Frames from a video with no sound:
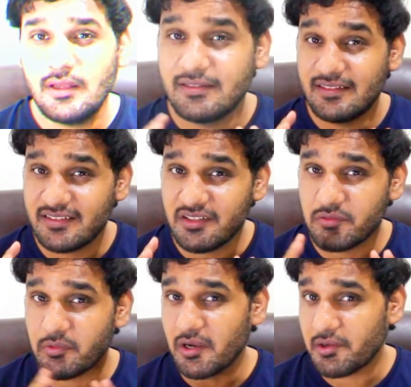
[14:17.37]
This
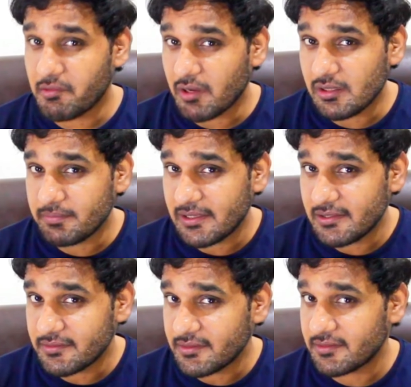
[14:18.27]
is why trial
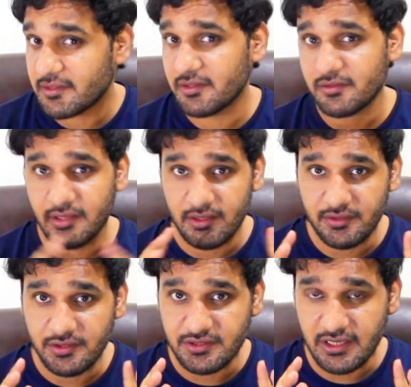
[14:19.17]
balance is a
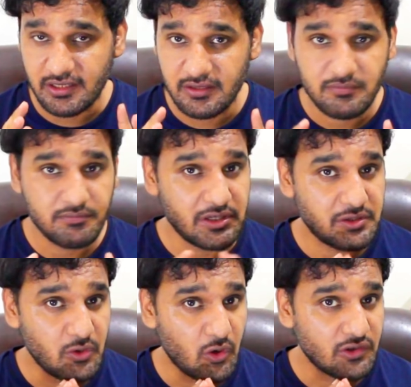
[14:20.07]
necessary check,
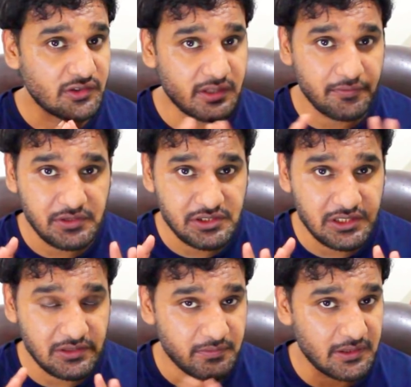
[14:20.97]
but not
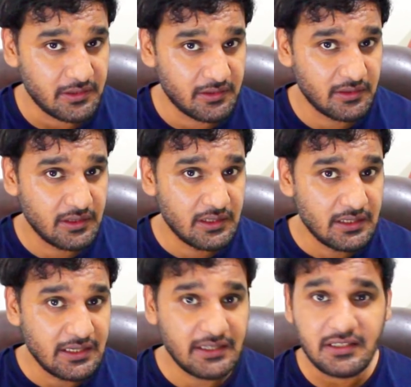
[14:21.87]
sufficient one.
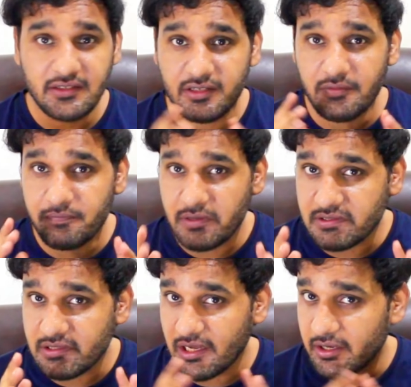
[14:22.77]
It is the
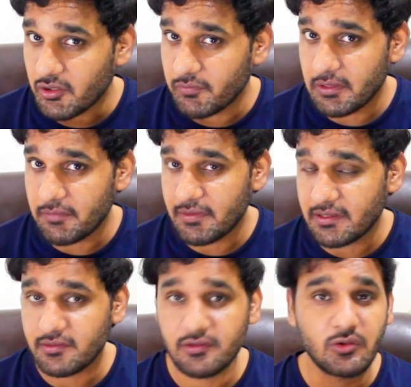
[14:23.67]
first line of
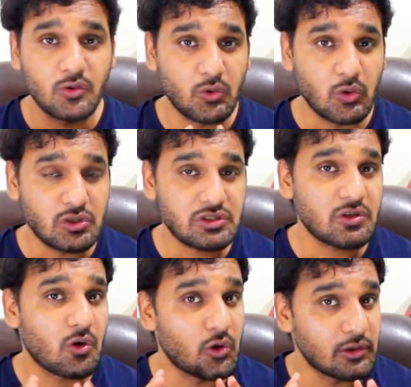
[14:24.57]
defense, not
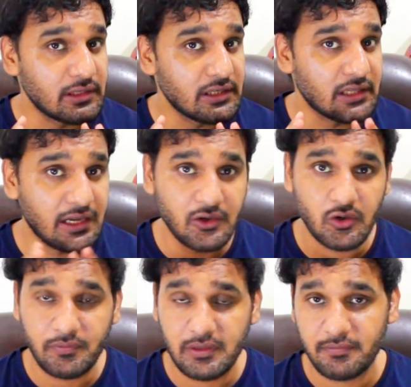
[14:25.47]
only line
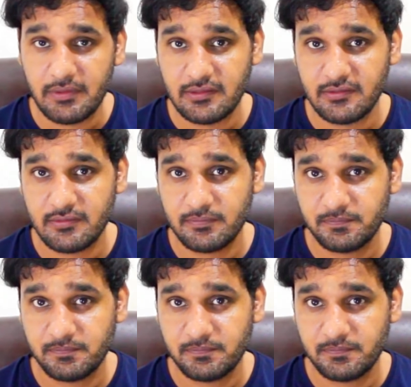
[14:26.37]
of defense.